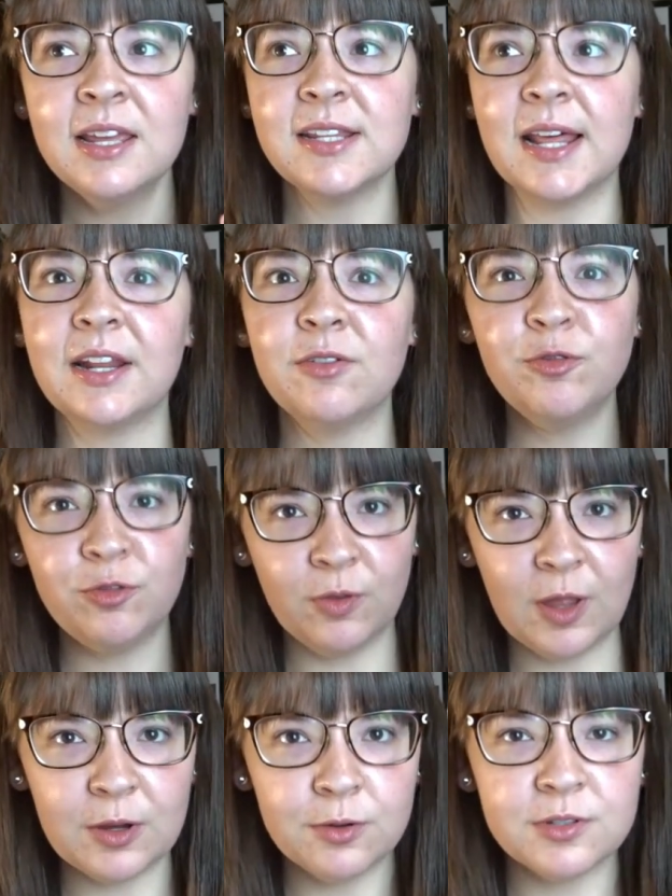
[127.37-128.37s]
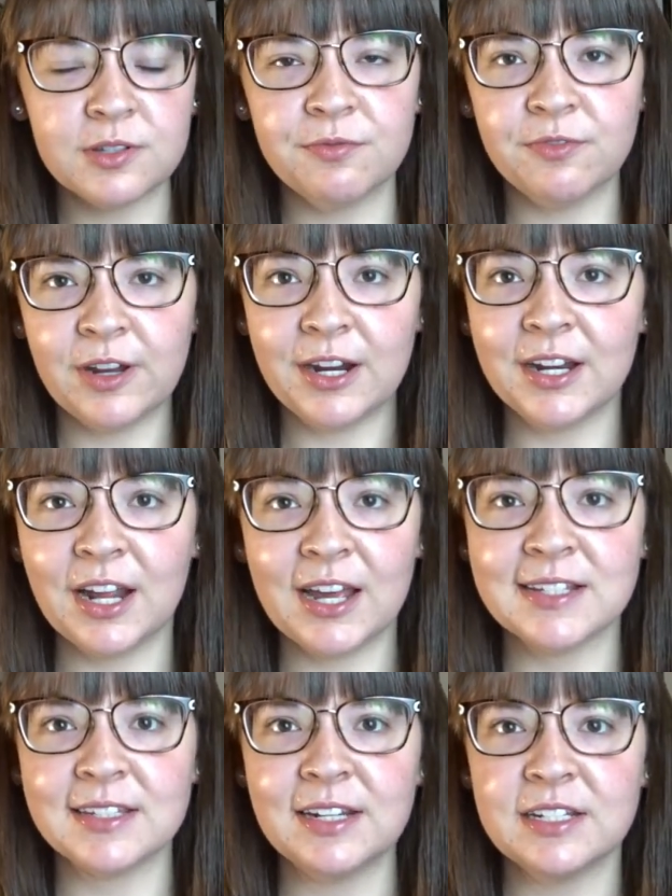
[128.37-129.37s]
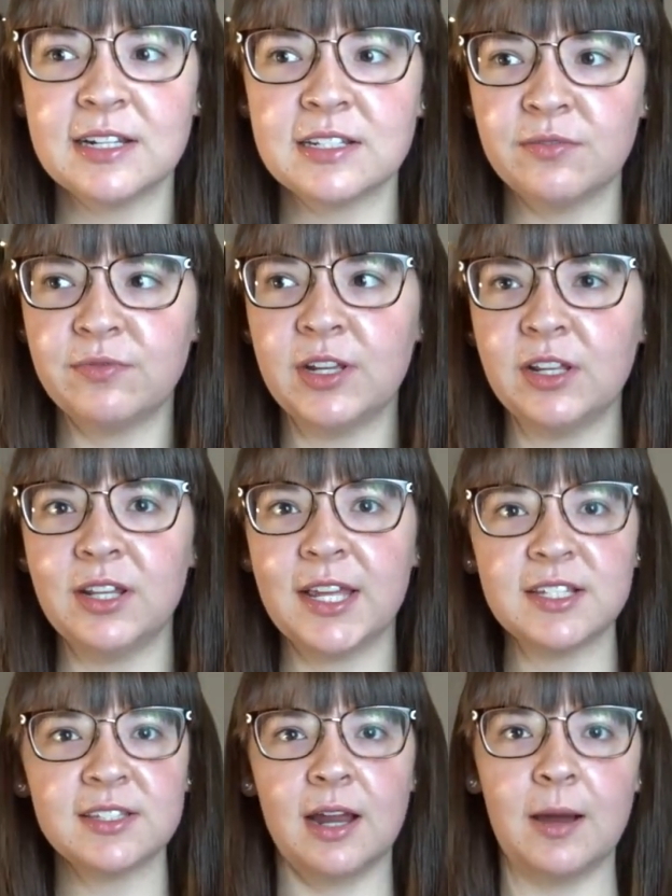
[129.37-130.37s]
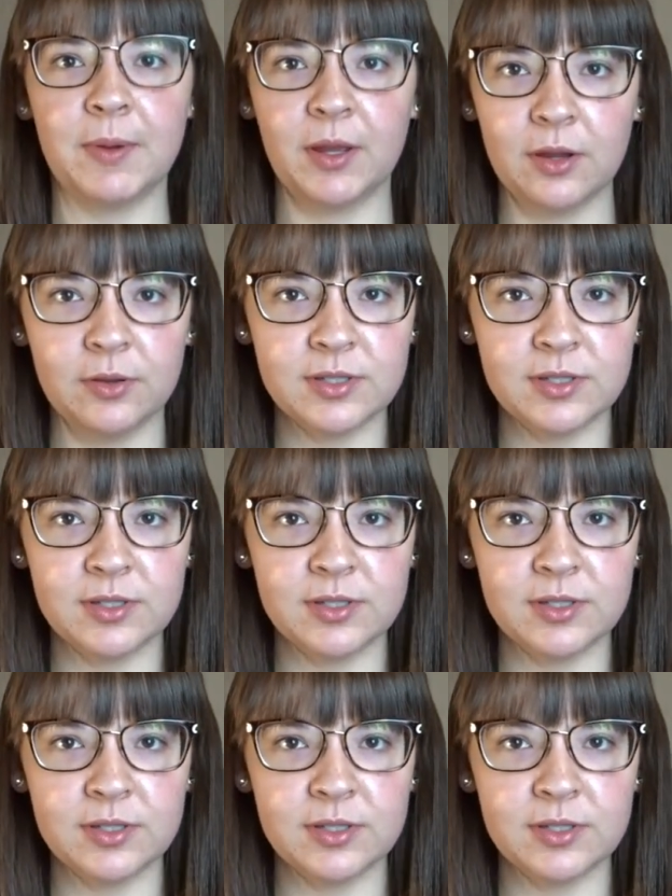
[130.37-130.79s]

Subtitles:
that it flows very nice and it doesn't feel like stop and go